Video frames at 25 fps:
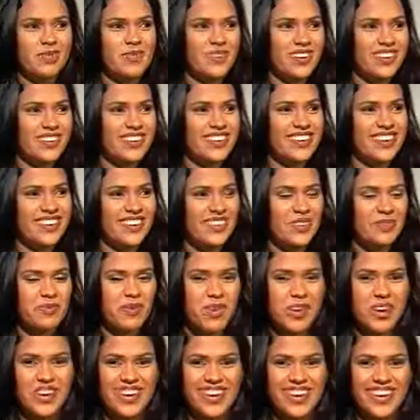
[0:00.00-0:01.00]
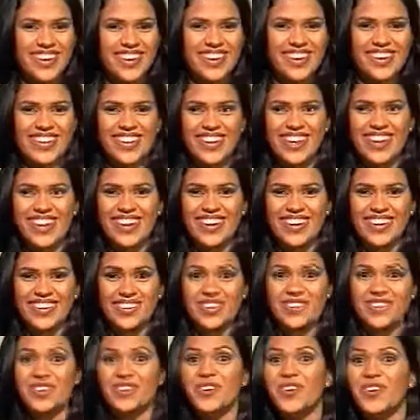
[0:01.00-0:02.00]
person in the morning,
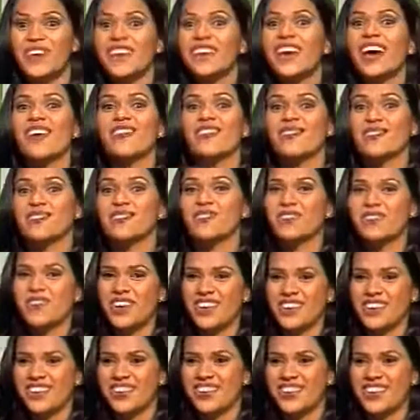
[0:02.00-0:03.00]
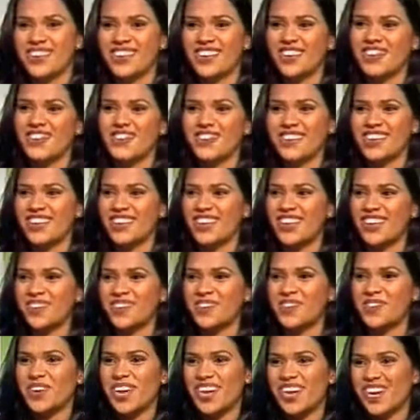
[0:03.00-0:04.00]
then don't have too much of it, just enough
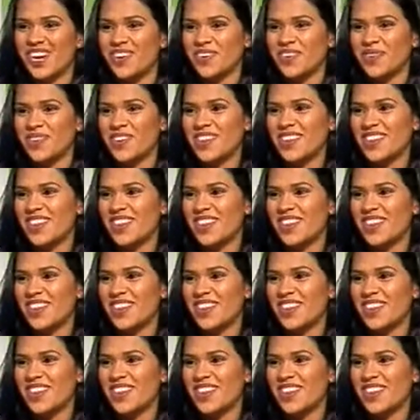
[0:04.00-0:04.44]
to wake up.